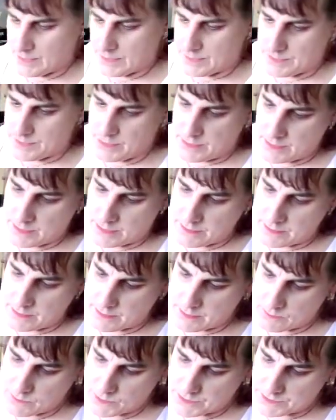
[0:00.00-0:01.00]

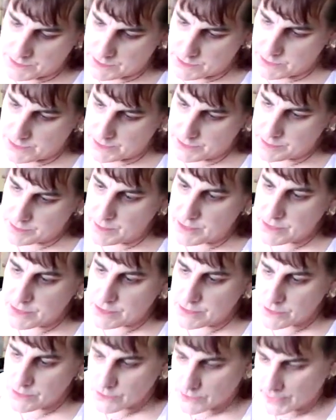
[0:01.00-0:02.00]
then with the
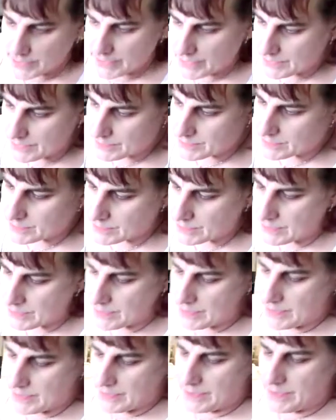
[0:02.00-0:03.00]
transmission drained
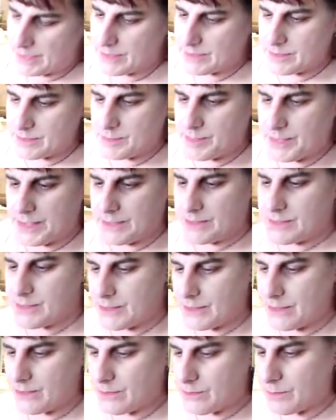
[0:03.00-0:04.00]
and the
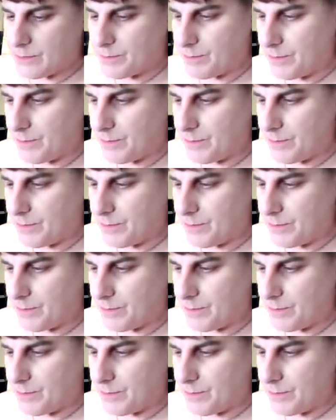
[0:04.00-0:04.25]
PTO